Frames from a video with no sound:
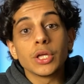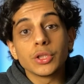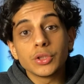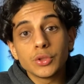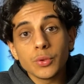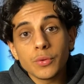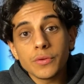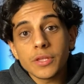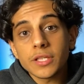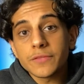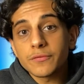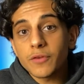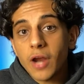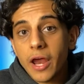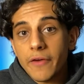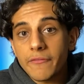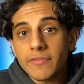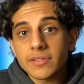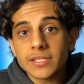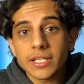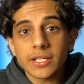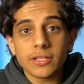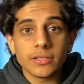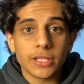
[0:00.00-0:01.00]
Do this for every
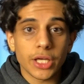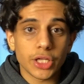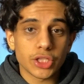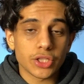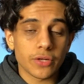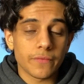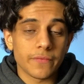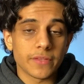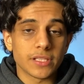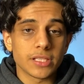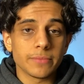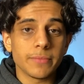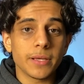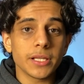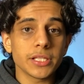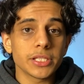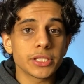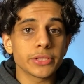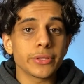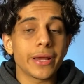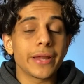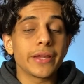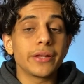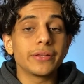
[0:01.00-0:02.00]
single lecture of the
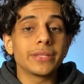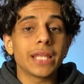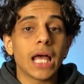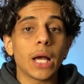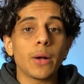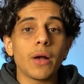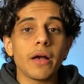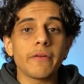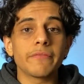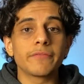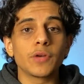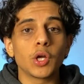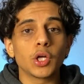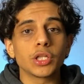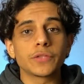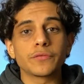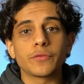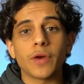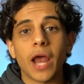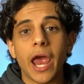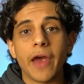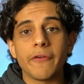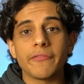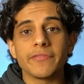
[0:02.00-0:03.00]
semester and you'll now have notes
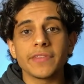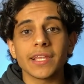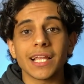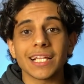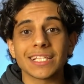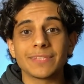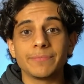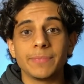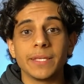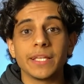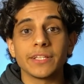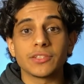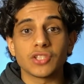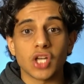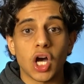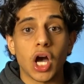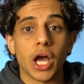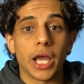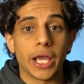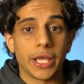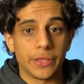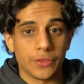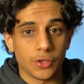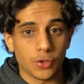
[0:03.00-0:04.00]
for everything that's being
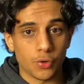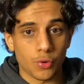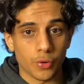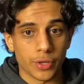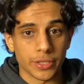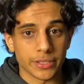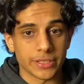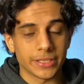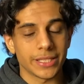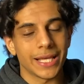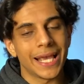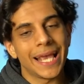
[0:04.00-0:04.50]
taught in the course.